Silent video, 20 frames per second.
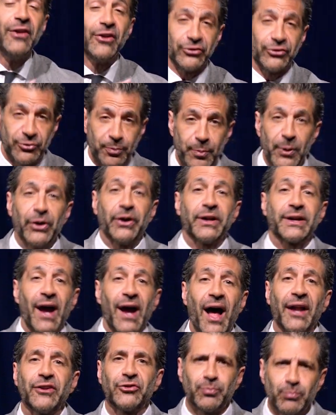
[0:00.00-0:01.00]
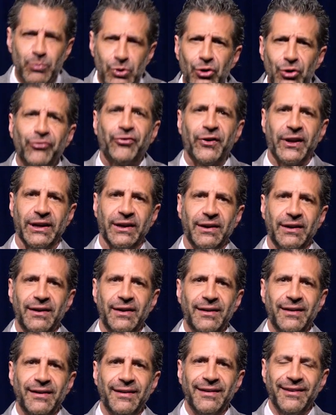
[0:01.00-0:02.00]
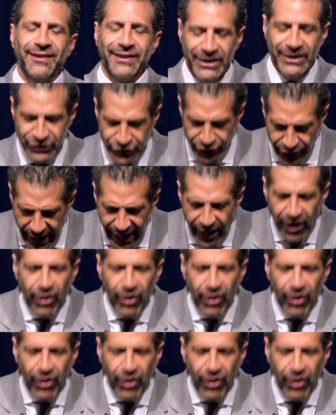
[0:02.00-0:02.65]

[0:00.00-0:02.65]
The Spirit of God is moving in your